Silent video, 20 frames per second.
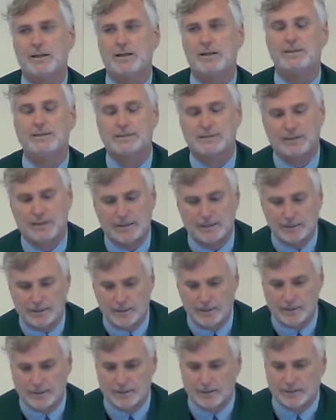and said
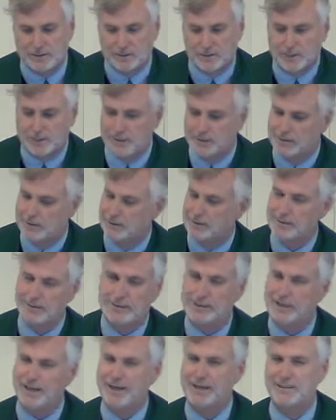to us with
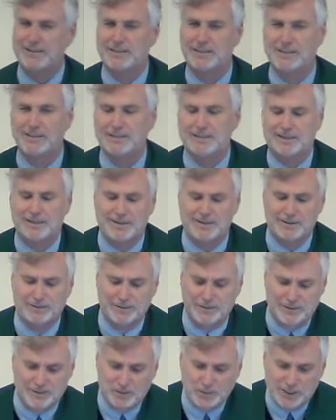edgy
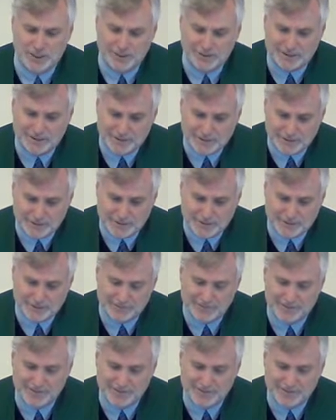southern sweetness,